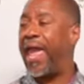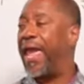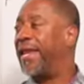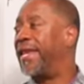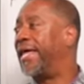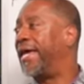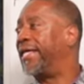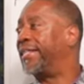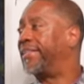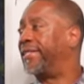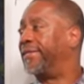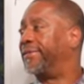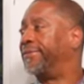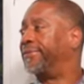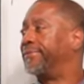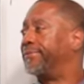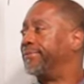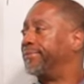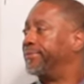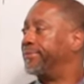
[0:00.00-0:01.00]
nothing.
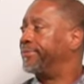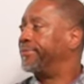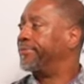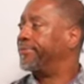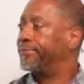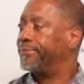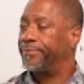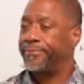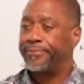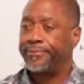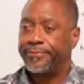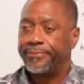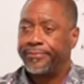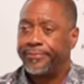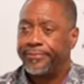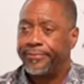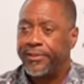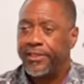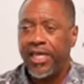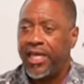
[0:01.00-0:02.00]

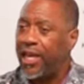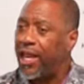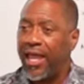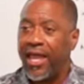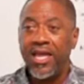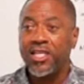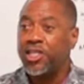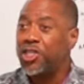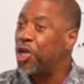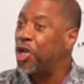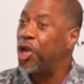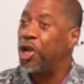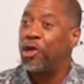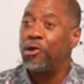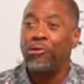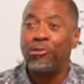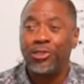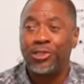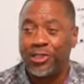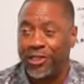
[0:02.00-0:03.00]
See that? It's an
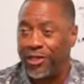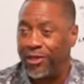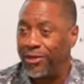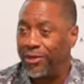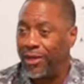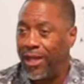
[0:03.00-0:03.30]
illusion.